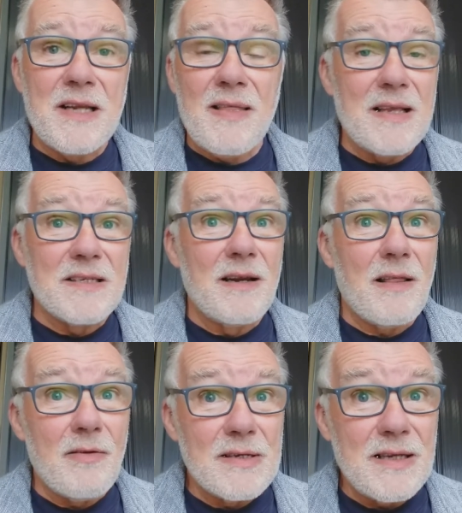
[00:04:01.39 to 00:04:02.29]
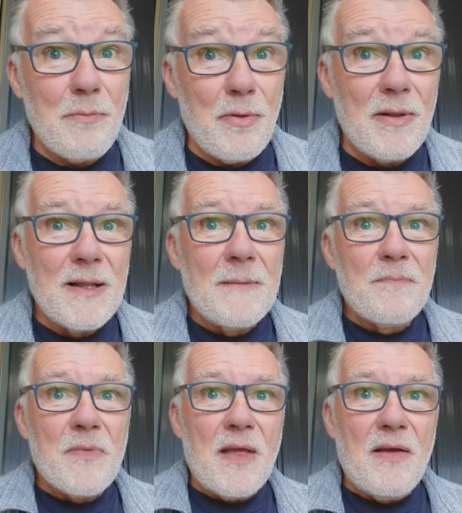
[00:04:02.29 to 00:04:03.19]
Now, there's another example
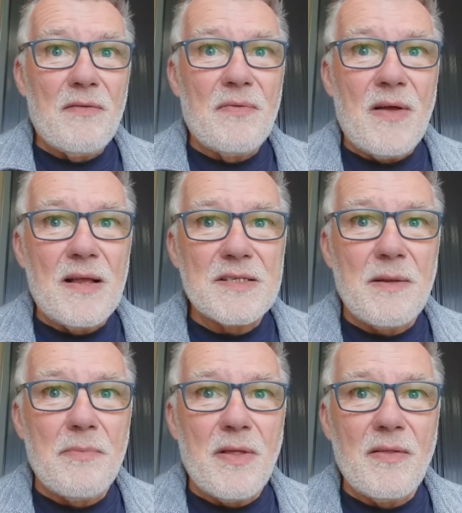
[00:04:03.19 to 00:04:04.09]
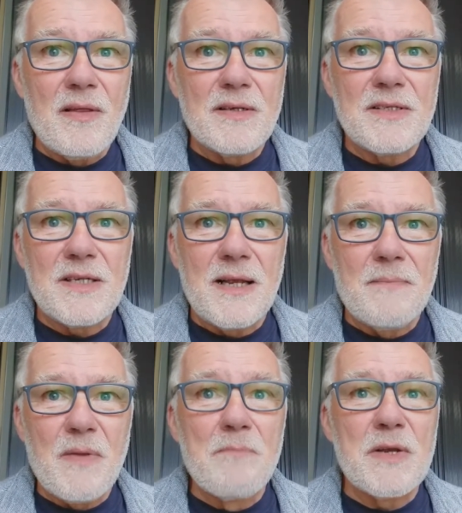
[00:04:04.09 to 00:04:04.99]
of something
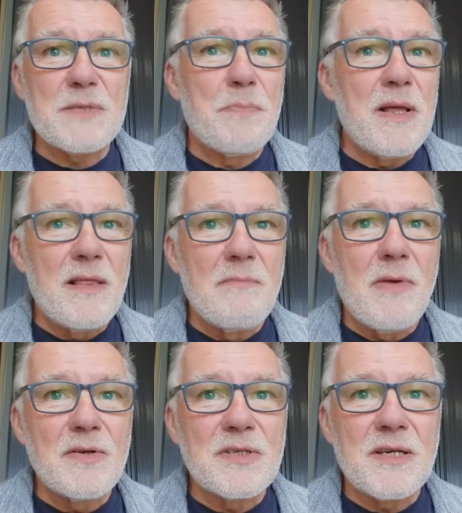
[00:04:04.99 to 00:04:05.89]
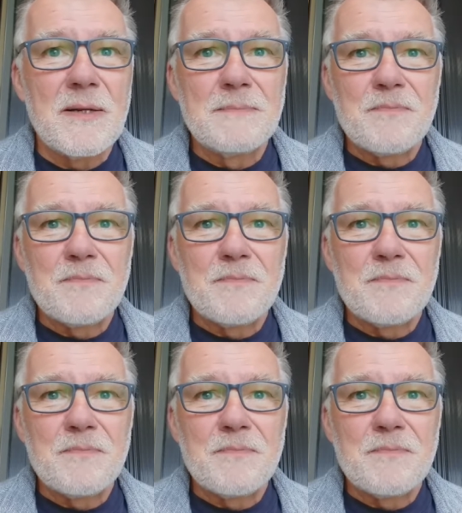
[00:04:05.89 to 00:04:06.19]
that must be the most